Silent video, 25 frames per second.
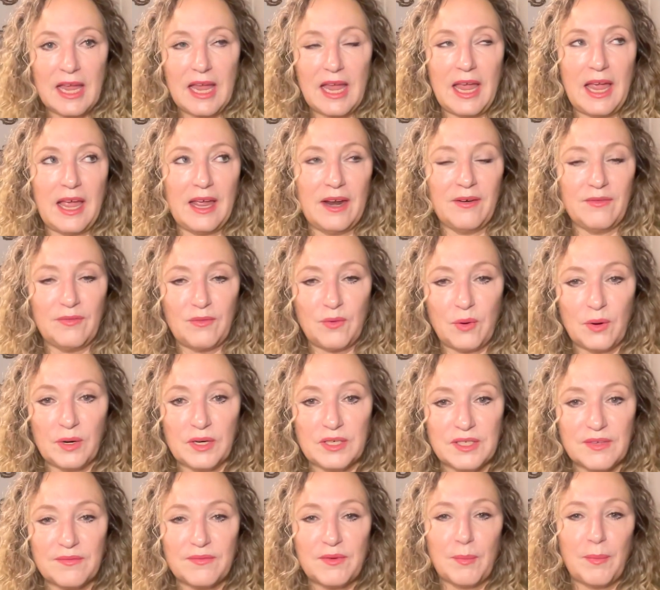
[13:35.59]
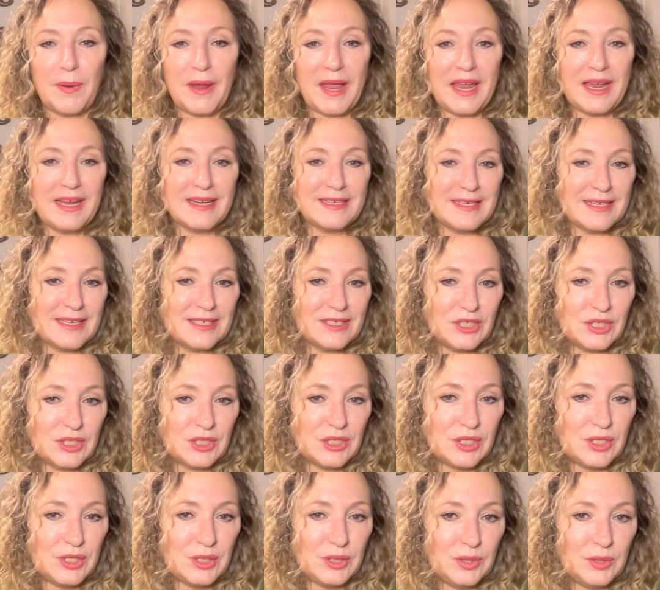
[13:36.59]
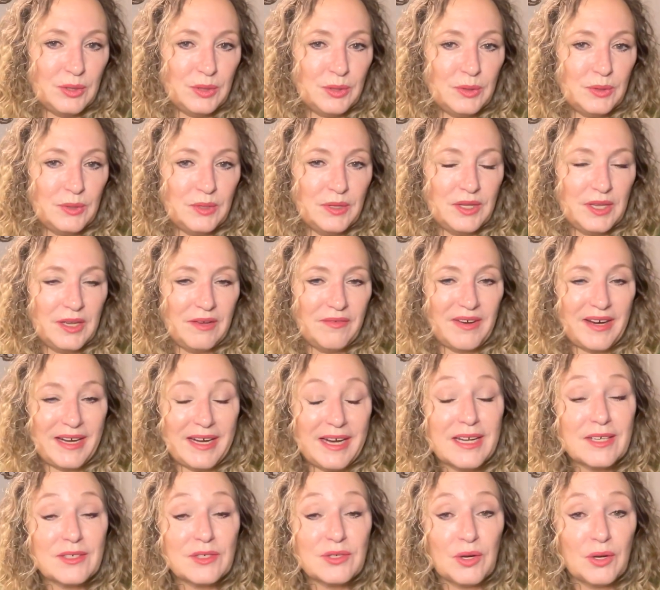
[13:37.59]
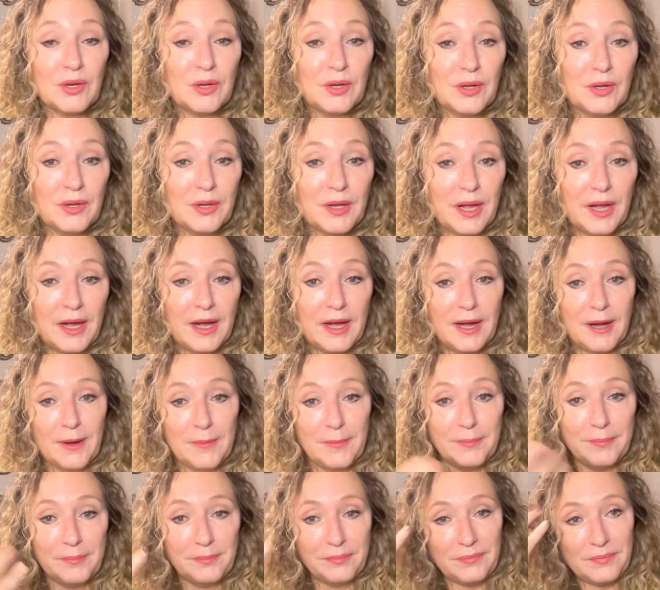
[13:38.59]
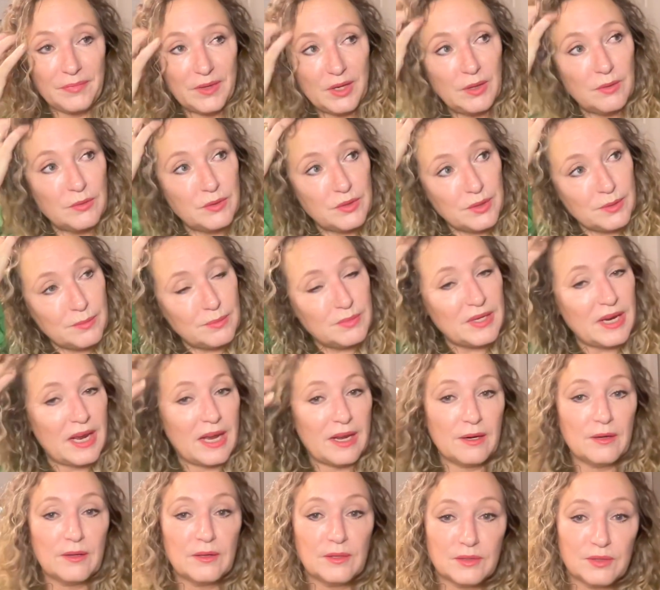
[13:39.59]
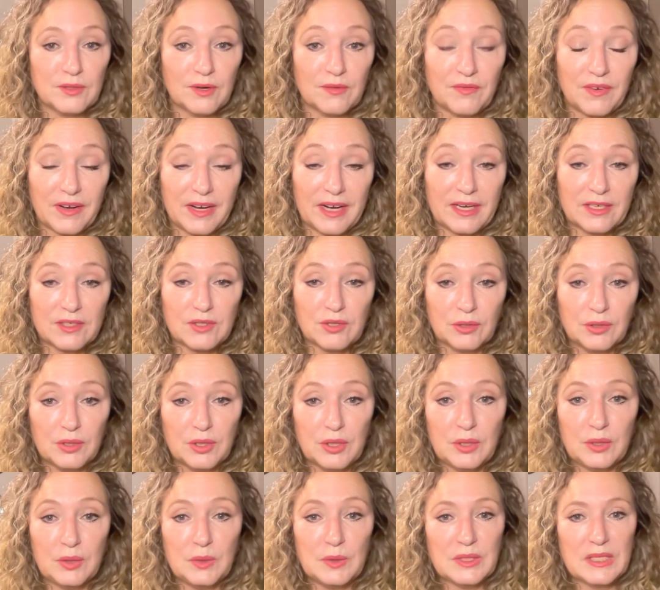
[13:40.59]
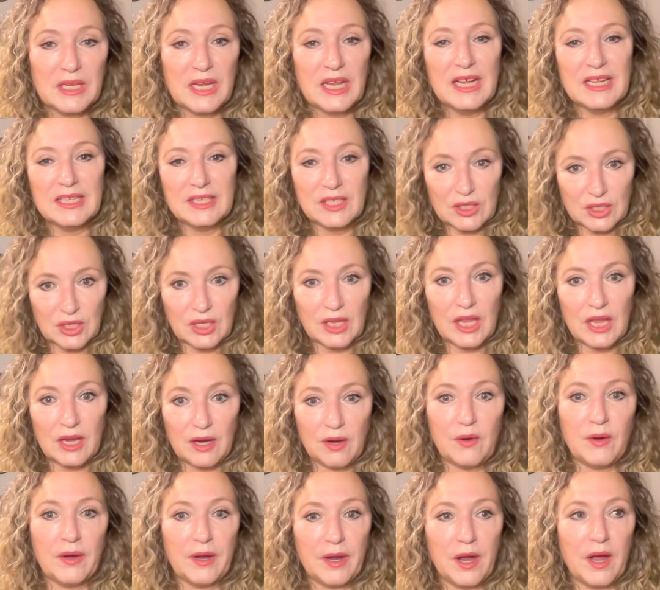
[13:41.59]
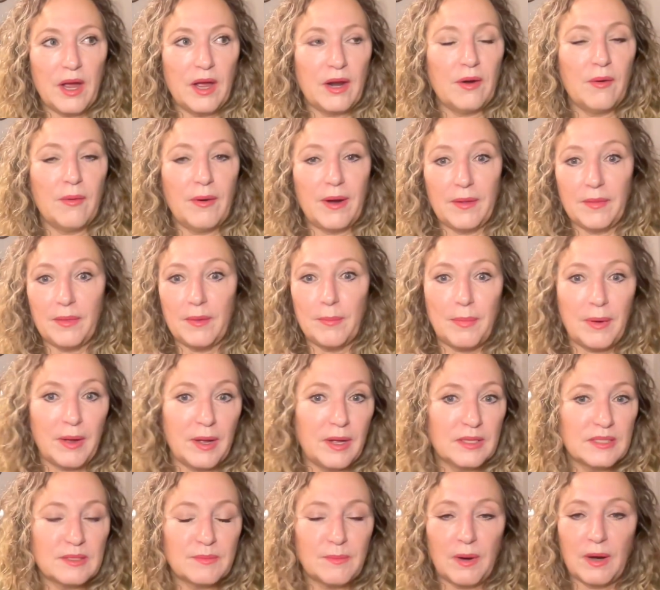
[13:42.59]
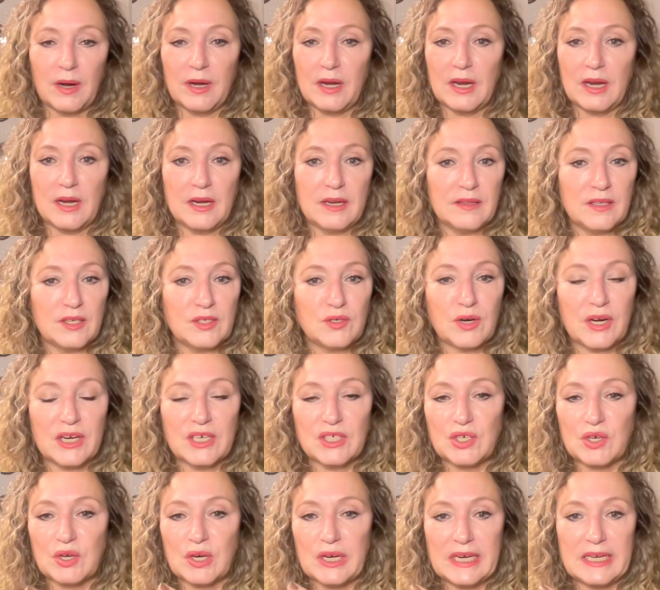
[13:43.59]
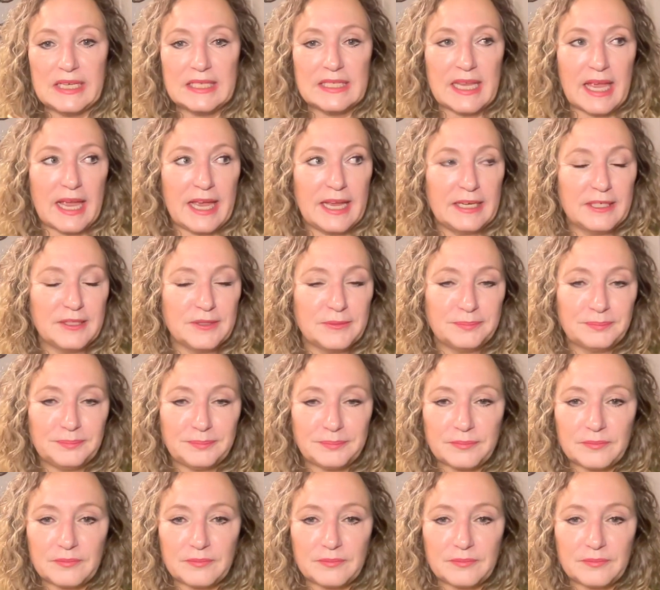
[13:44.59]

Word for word: And of course, if you're paying attention to the financial um, YouTube channels or financial news, there's a lot going on around the bonds market and the treasuries and